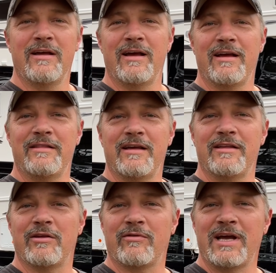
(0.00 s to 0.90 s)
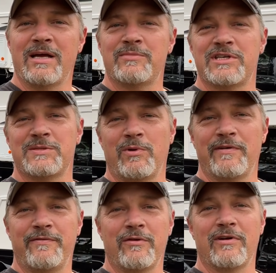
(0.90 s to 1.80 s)
And then the Ram
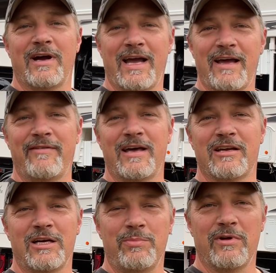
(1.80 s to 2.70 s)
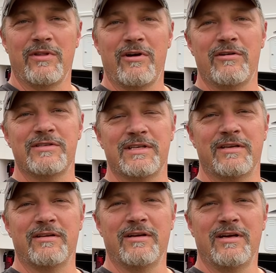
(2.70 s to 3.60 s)
6.4, I have had a couple of those
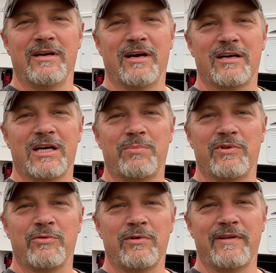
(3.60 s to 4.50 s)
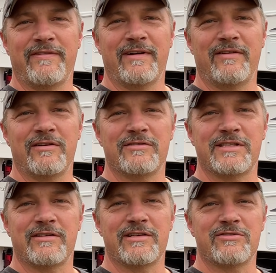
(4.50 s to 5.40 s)
in a couple of 2500
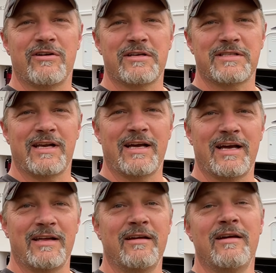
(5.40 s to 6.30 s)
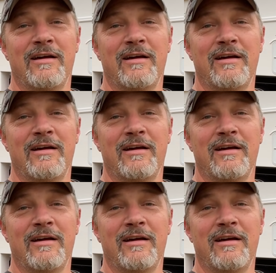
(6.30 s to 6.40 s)
series trucks that I had.